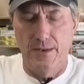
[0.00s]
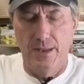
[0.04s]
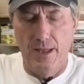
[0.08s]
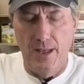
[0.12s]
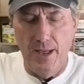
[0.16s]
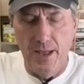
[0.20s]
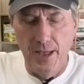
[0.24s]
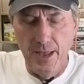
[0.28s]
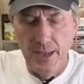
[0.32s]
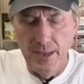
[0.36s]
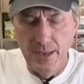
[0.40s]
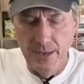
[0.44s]

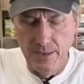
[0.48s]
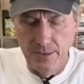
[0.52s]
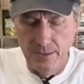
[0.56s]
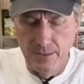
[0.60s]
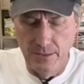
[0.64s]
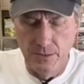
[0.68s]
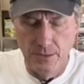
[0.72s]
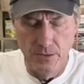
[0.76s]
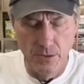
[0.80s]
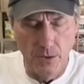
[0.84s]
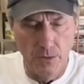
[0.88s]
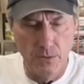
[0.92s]
I
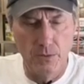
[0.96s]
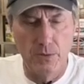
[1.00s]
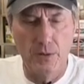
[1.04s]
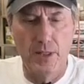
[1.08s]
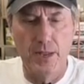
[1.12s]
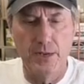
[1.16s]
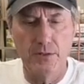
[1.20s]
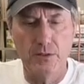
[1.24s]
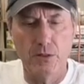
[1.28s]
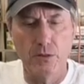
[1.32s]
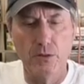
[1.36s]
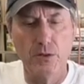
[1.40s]
don't
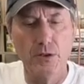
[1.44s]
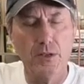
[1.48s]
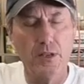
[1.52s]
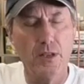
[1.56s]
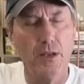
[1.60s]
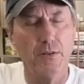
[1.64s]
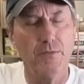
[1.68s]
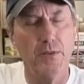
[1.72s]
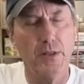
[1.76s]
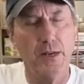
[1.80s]
like the look of.